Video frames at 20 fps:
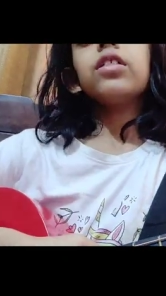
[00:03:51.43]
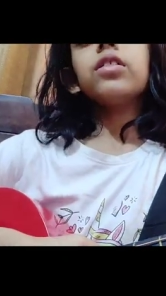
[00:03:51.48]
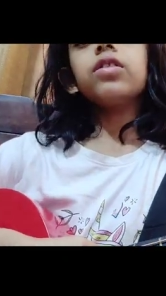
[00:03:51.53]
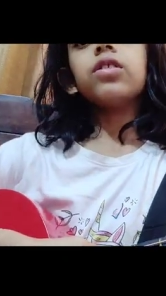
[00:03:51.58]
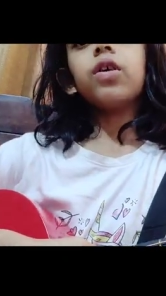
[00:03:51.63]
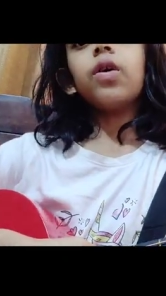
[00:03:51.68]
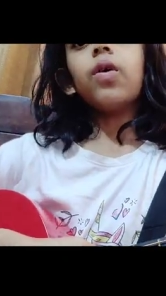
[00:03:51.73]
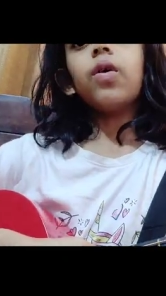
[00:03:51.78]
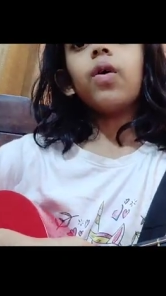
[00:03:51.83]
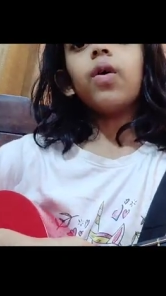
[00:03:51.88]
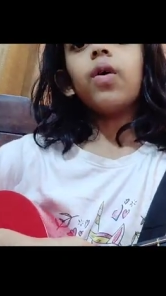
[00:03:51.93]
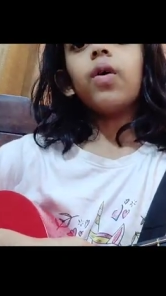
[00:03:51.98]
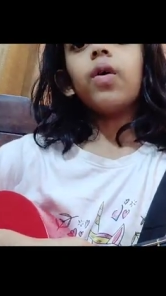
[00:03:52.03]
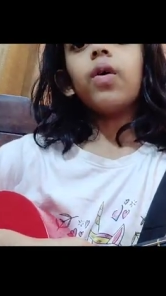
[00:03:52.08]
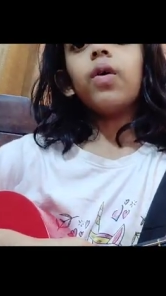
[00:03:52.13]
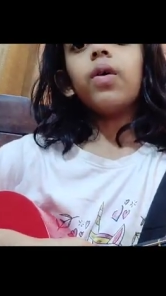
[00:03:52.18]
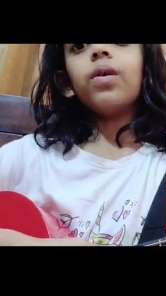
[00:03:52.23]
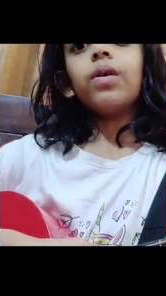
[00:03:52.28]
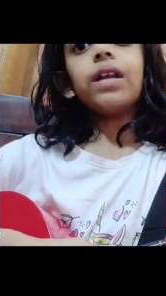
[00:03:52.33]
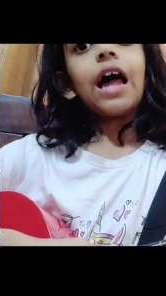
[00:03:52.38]

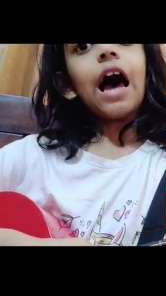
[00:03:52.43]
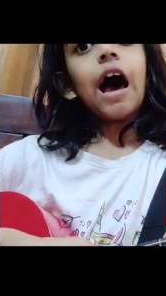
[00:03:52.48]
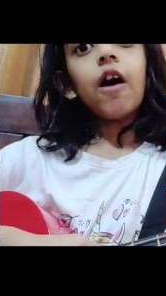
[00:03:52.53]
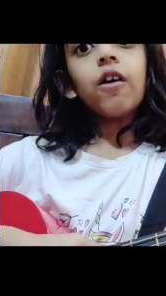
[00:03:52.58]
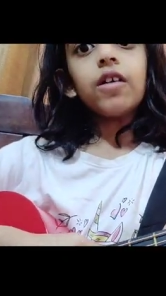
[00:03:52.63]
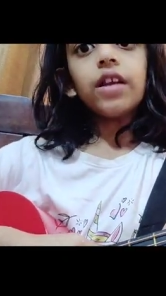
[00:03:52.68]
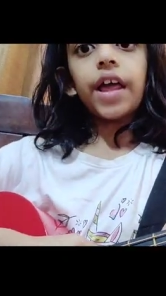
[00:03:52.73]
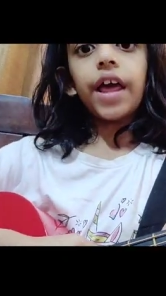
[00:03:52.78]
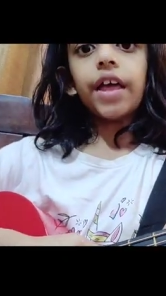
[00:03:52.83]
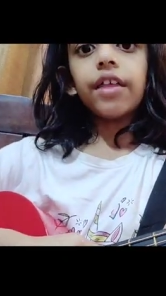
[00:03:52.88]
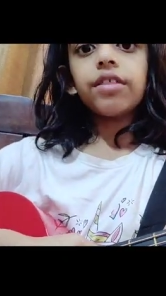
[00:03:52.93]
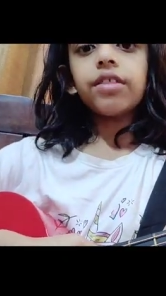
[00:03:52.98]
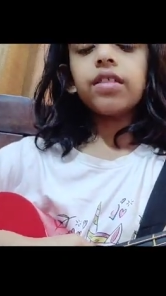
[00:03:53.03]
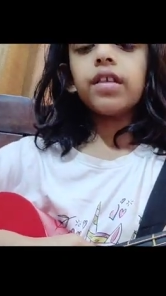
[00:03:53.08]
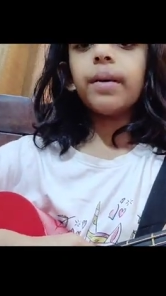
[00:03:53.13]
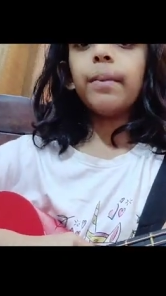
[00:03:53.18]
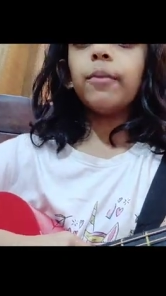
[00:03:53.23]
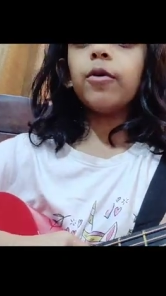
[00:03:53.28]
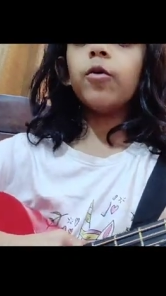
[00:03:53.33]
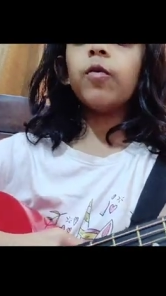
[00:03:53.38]
So now
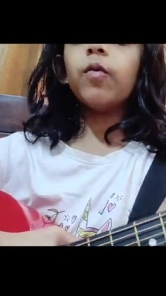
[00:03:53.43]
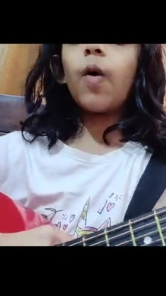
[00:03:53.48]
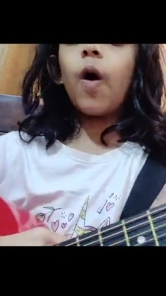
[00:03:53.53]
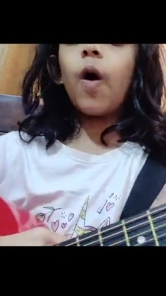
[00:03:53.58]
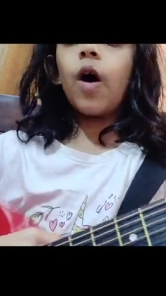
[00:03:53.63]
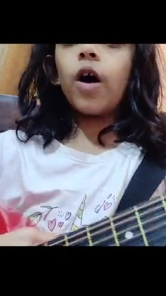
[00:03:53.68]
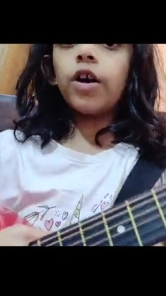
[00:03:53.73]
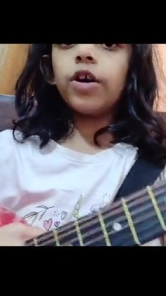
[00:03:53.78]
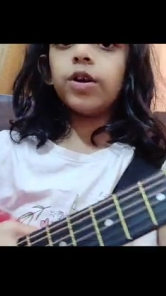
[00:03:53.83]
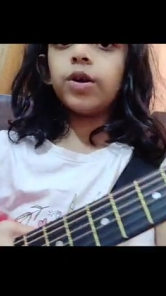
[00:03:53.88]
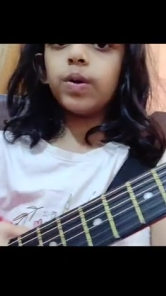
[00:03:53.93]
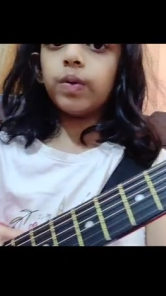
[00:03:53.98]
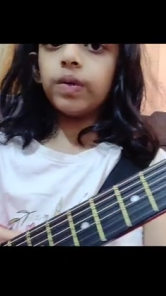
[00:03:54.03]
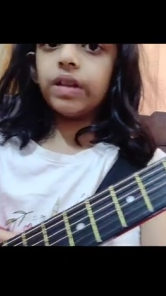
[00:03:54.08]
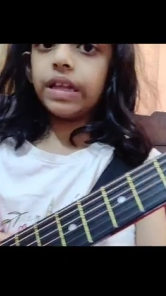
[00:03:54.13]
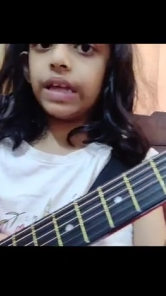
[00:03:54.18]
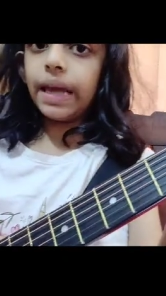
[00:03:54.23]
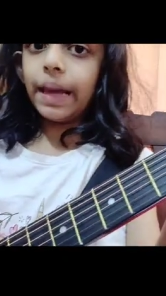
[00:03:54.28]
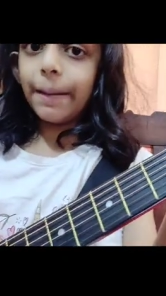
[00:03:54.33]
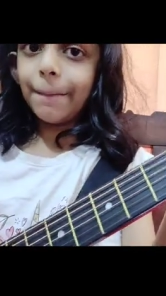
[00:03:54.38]
let's move on
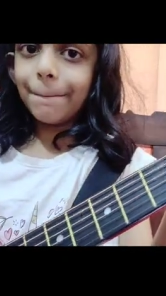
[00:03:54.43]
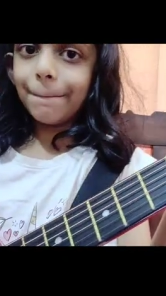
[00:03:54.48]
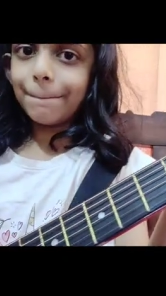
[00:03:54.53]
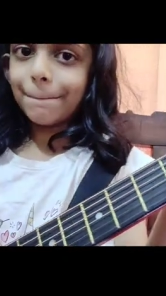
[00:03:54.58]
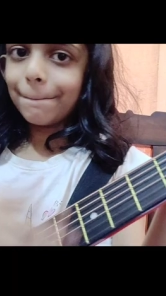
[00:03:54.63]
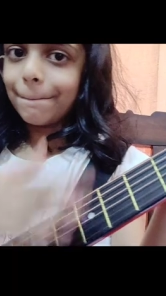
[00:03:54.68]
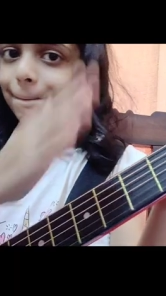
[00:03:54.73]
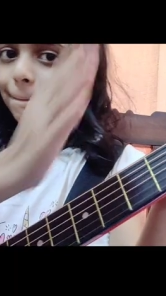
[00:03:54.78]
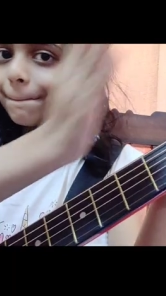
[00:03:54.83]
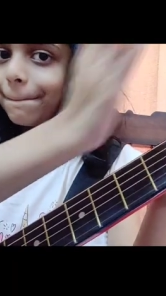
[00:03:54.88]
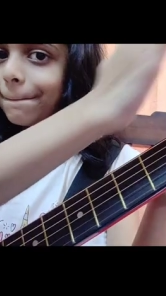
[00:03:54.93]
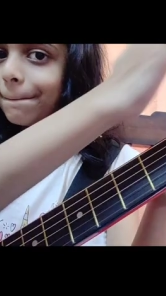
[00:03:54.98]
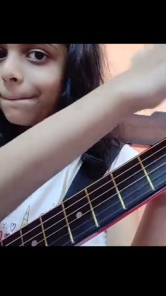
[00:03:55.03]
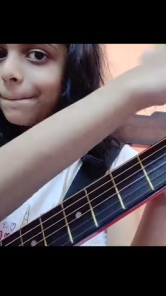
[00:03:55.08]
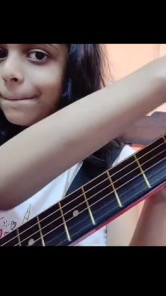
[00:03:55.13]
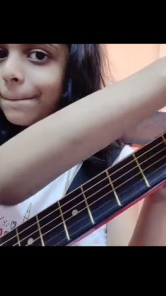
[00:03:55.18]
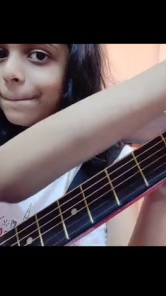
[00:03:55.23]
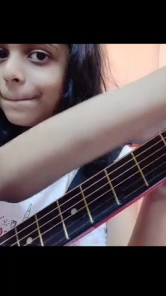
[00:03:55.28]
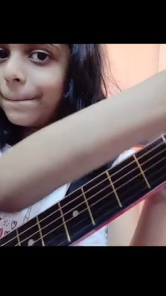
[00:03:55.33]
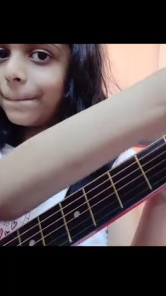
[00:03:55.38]
to the
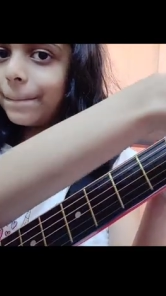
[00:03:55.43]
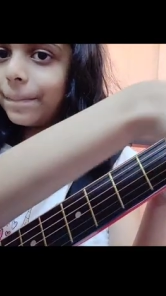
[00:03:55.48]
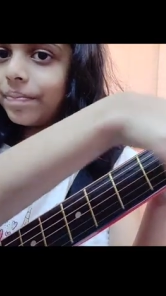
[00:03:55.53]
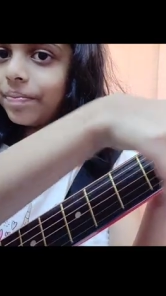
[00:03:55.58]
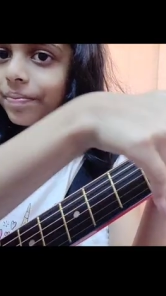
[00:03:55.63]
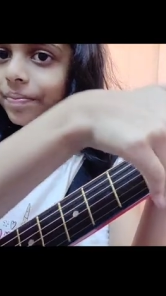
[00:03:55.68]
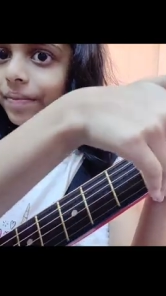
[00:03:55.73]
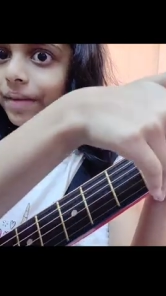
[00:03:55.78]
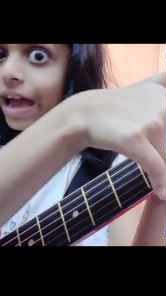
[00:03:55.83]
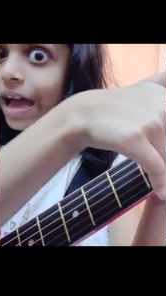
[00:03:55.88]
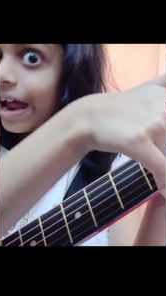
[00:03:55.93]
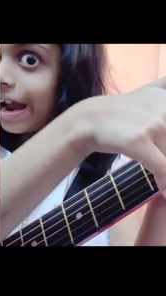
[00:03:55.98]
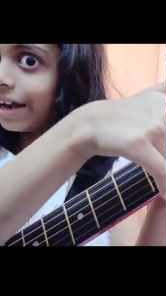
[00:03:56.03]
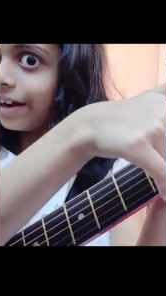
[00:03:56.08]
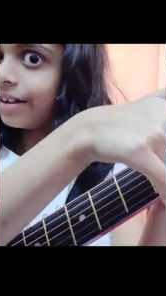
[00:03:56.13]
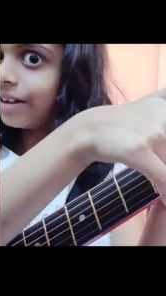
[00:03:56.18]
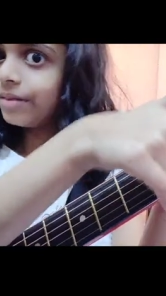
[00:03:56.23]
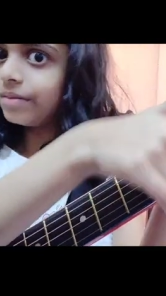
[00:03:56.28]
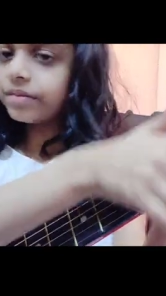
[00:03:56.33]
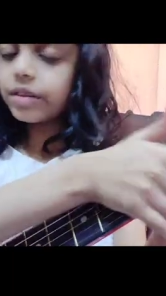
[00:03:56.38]

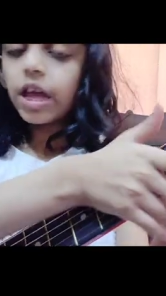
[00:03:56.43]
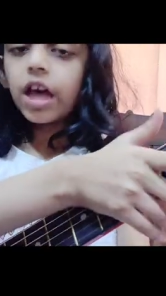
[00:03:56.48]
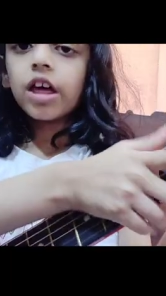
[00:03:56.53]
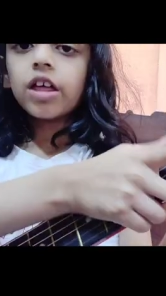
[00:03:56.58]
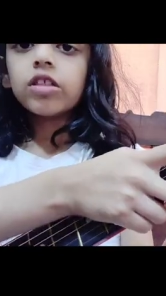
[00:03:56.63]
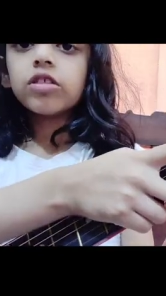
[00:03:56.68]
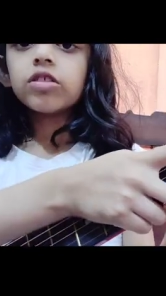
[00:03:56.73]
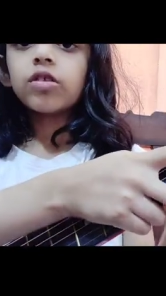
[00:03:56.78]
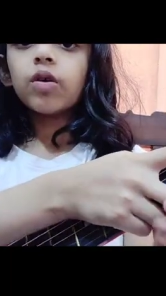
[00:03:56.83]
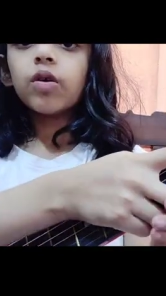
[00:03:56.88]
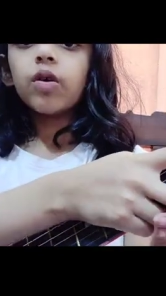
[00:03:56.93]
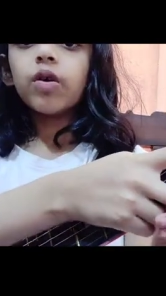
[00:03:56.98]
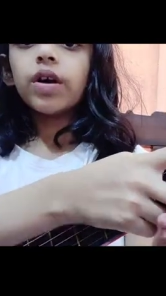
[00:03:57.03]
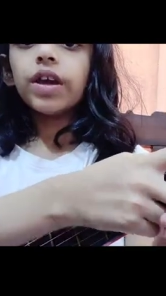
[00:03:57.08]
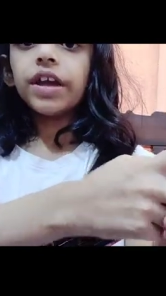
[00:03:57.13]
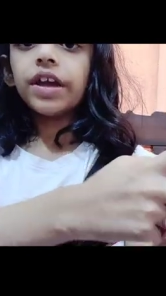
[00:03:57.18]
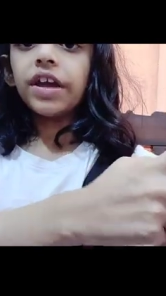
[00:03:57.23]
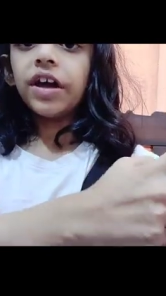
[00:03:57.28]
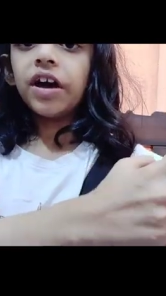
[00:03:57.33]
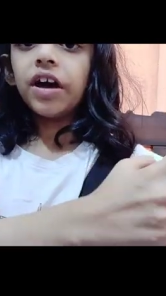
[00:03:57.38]
head. So
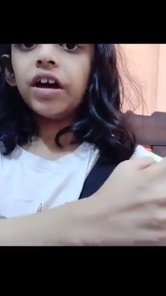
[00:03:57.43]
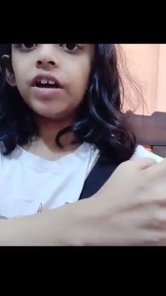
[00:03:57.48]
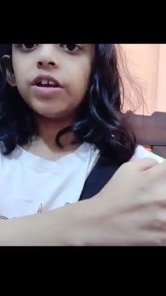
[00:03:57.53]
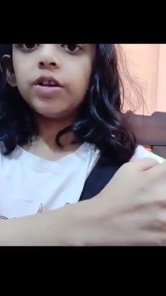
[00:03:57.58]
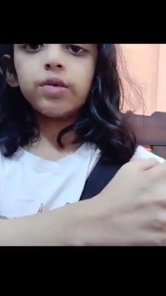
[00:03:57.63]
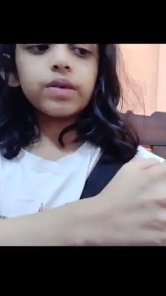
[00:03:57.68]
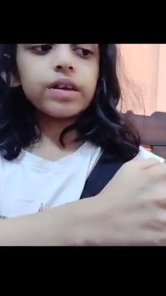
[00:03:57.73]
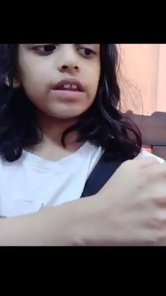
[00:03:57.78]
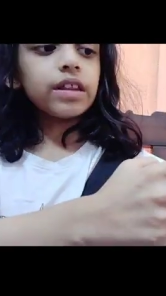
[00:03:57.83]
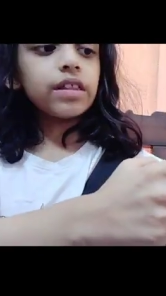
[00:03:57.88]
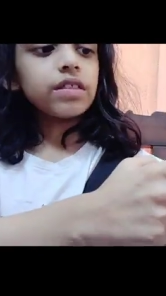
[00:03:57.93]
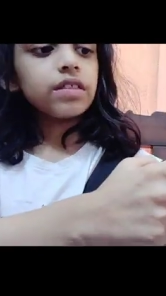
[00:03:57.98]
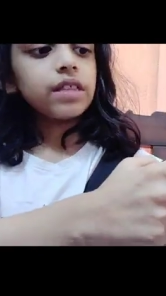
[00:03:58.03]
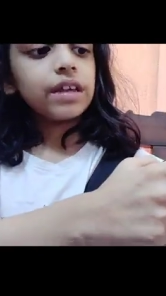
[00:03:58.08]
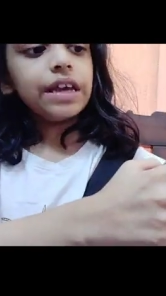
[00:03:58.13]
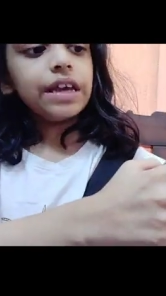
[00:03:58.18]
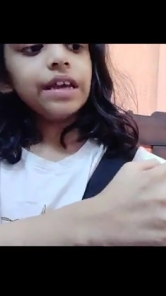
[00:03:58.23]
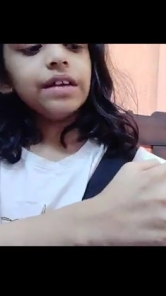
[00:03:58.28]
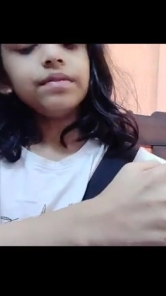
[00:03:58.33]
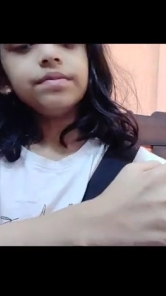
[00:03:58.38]
here you can
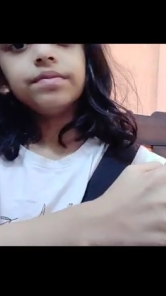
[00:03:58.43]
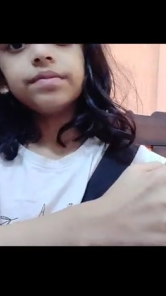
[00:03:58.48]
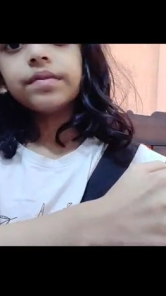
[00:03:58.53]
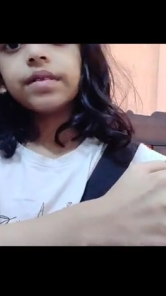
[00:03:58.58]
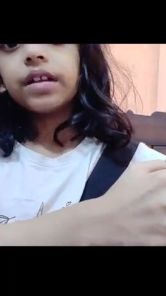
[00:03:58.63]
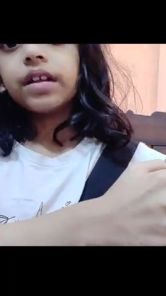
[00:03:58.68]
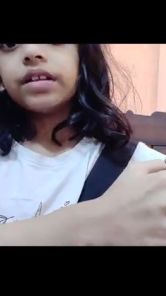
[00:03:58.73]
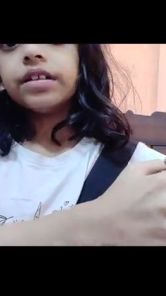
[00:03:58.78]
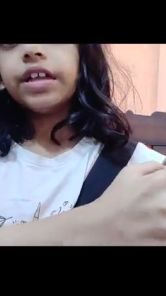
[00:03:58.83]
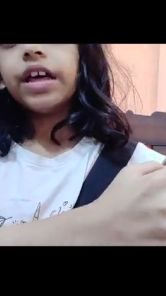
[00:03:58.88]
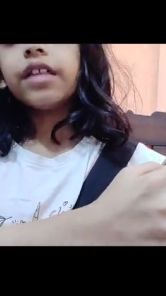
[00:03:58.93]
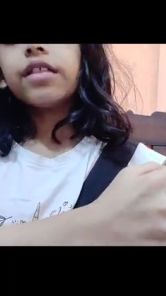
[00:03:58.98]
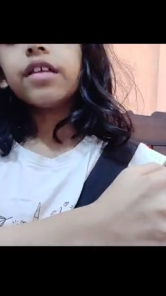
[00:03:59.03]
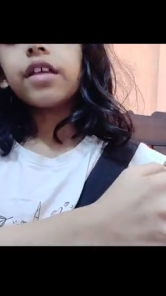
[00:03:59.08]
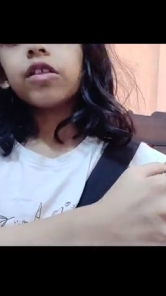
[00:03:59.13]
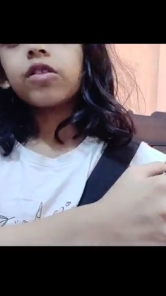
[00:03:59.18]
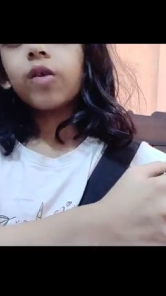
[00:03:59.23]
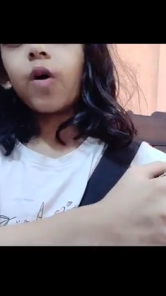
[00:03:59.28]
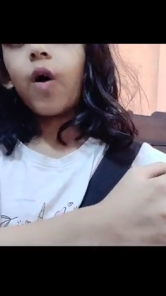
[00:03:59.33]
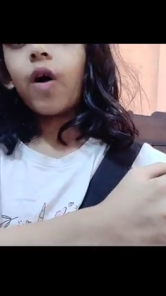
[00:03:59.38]
see, this
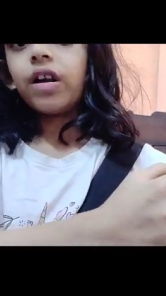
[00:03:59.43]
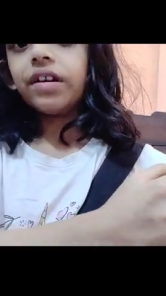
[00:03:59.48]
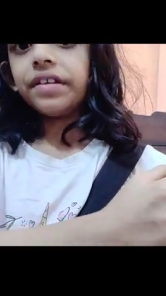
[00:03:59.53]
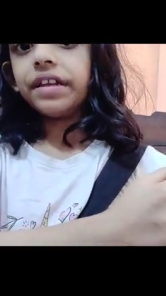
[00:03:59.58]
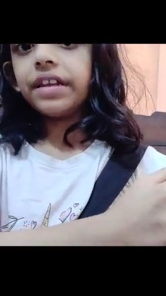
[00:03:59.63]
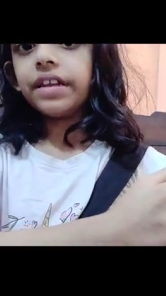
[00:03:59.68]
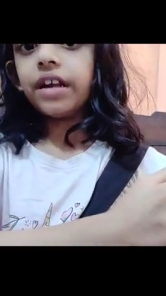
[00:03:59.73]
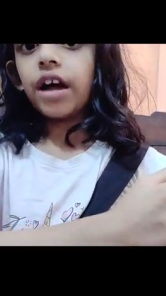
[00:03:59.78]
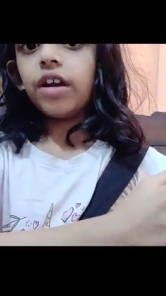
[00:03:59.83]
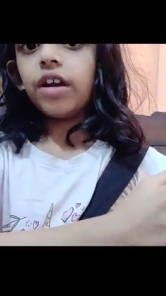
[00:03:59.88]
is called the